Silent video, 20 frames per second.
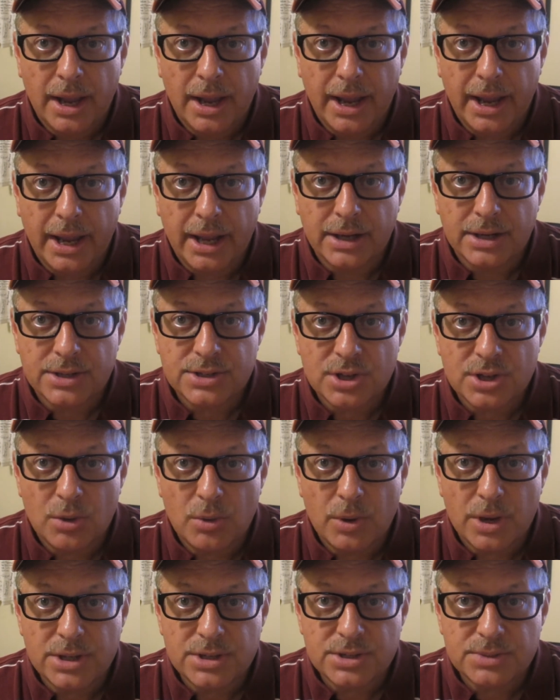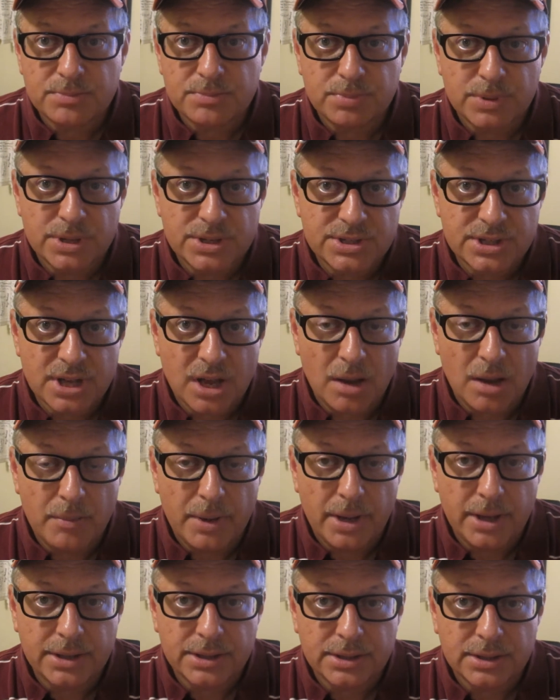And as always, please
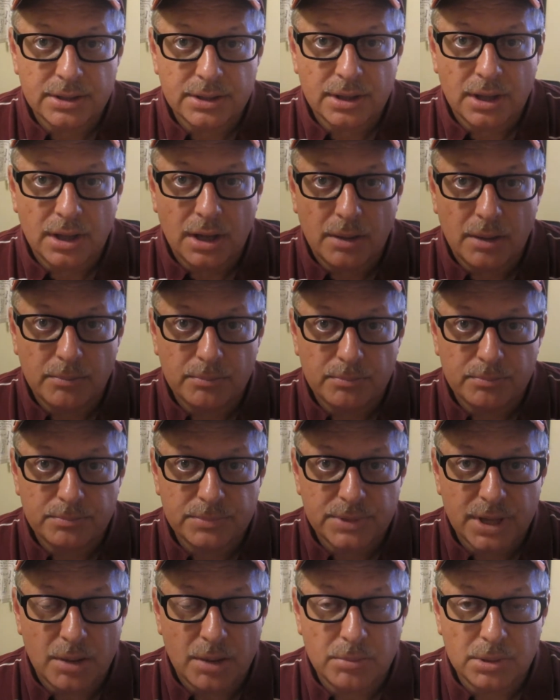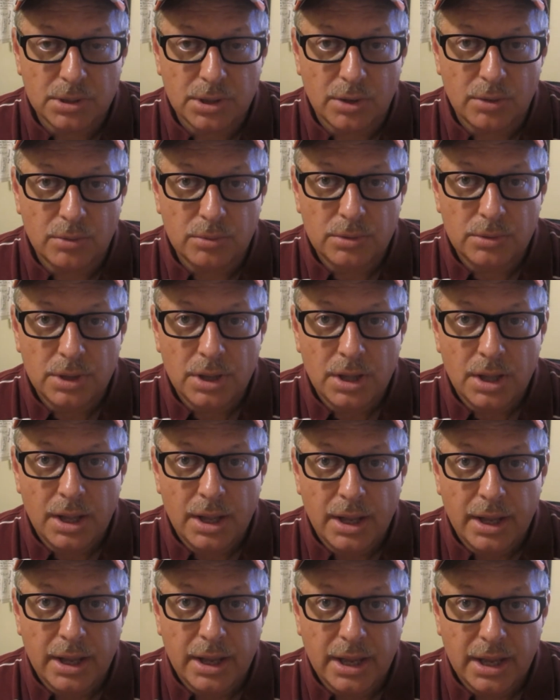comment down below
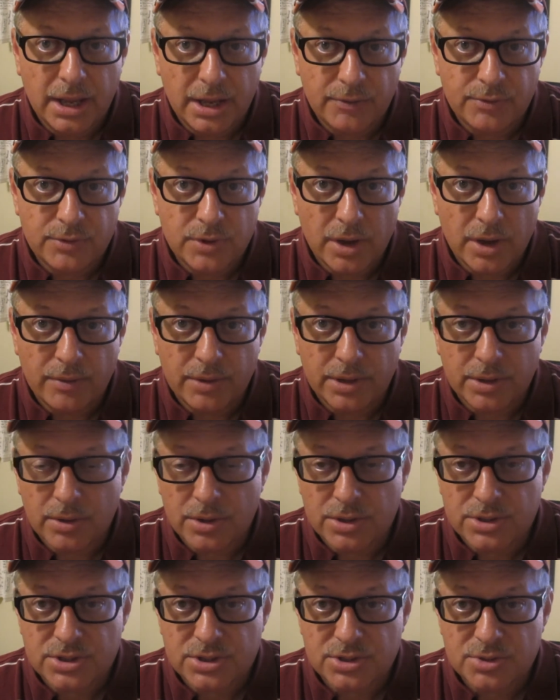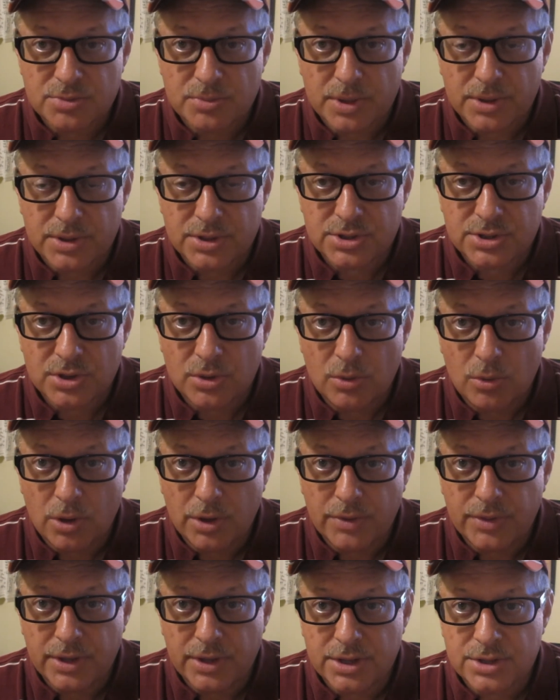if you have any criticism about the show or
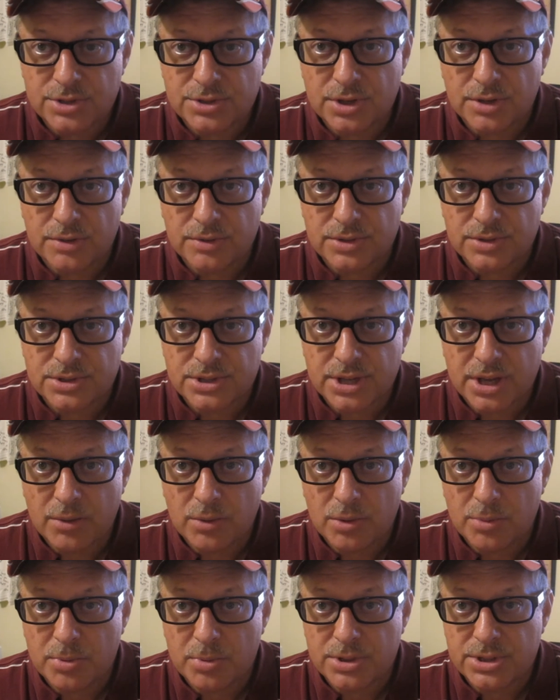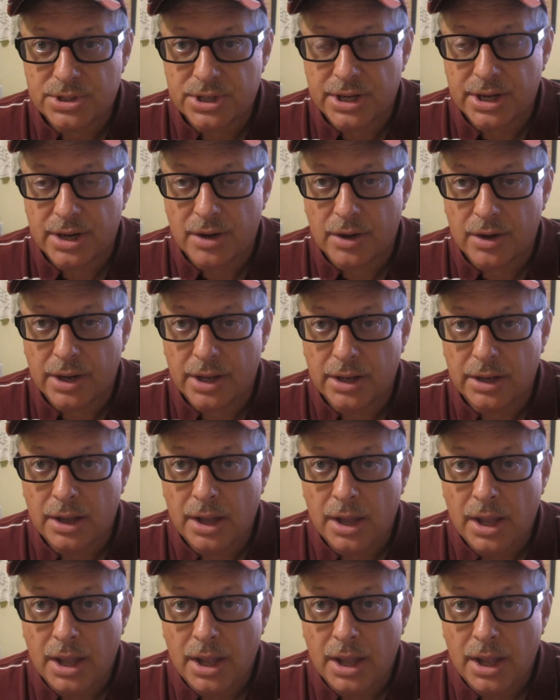anything constructive to say. I would appreciate hearing it.